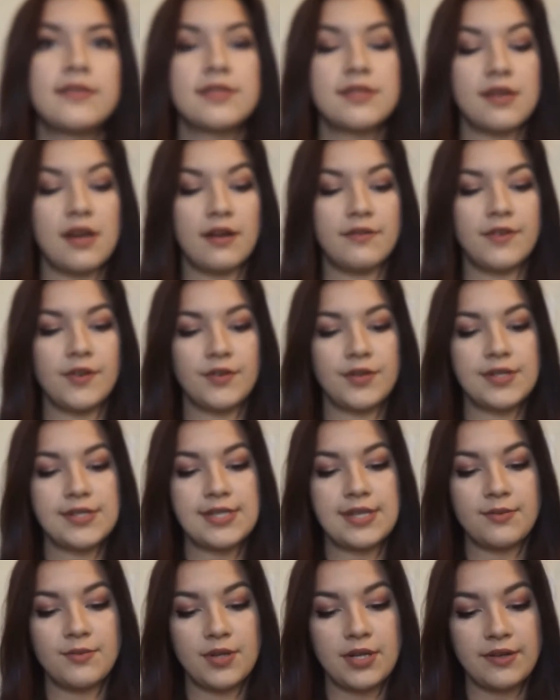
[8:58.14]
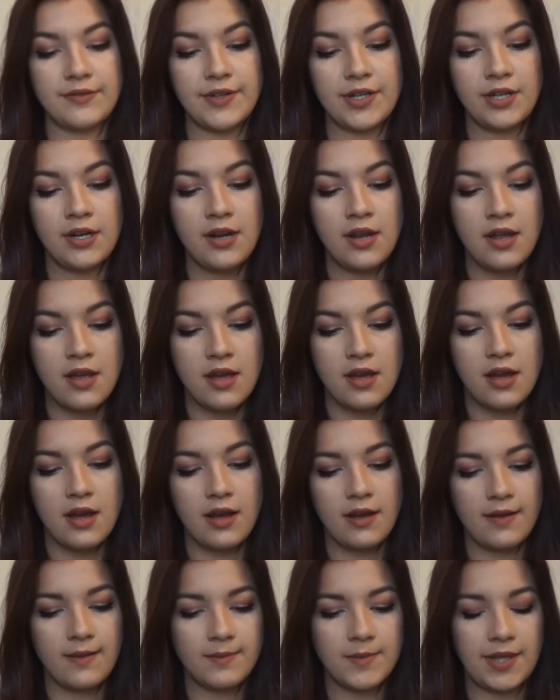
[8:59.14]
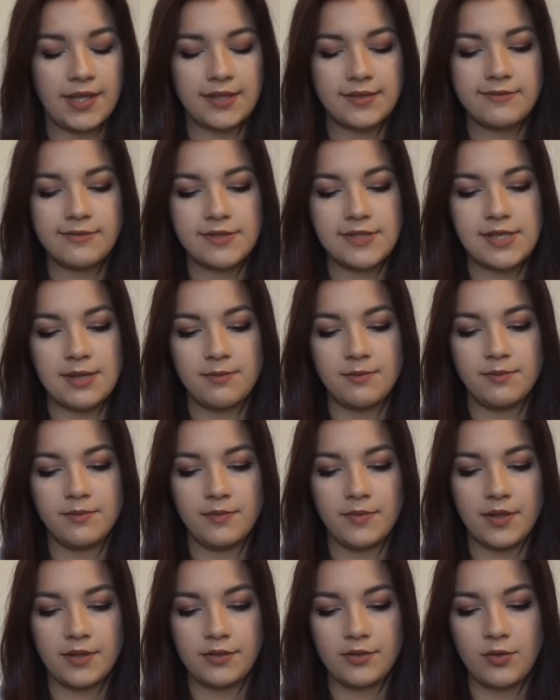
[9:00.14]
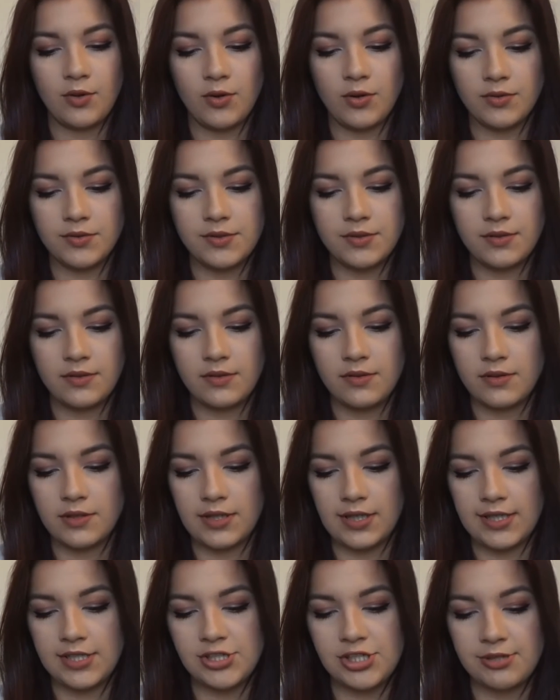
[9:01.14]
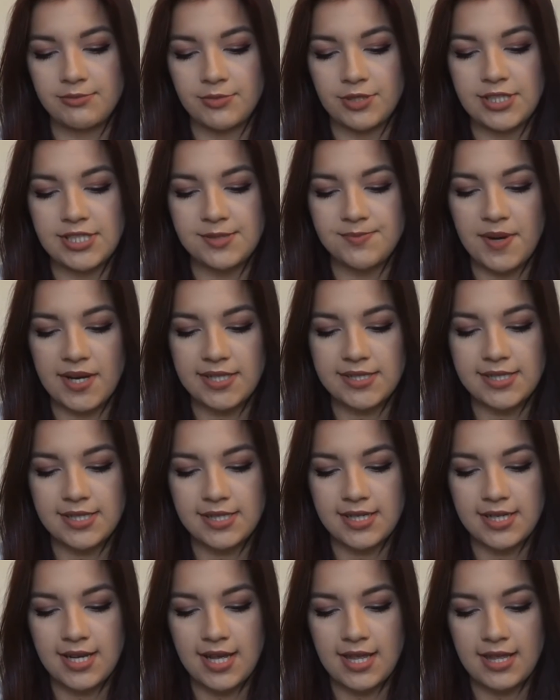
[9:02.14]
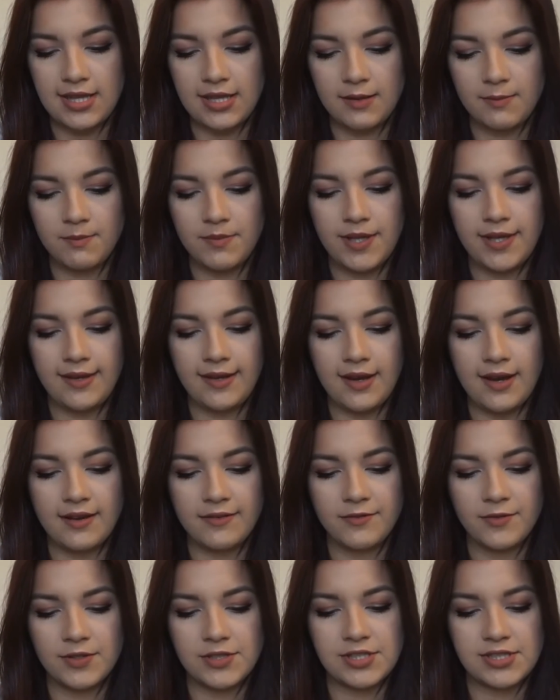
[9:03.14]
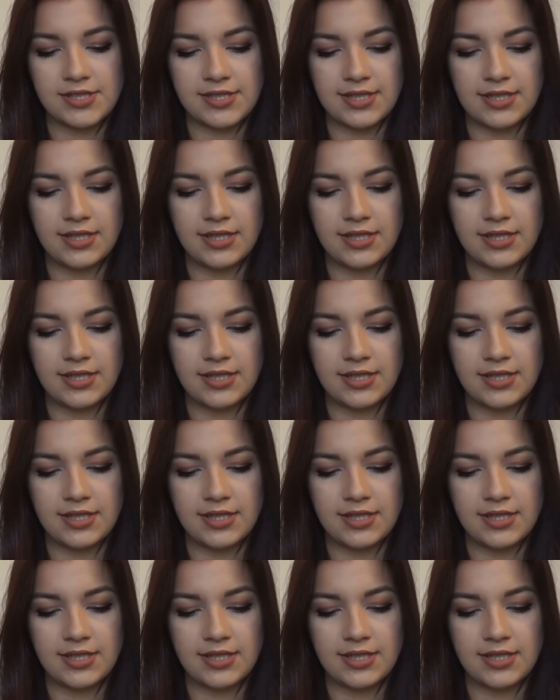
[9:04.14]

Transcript: it's not focusing, whatever. Um, like some gold or like shimmery specks in it. And then Piaf, which is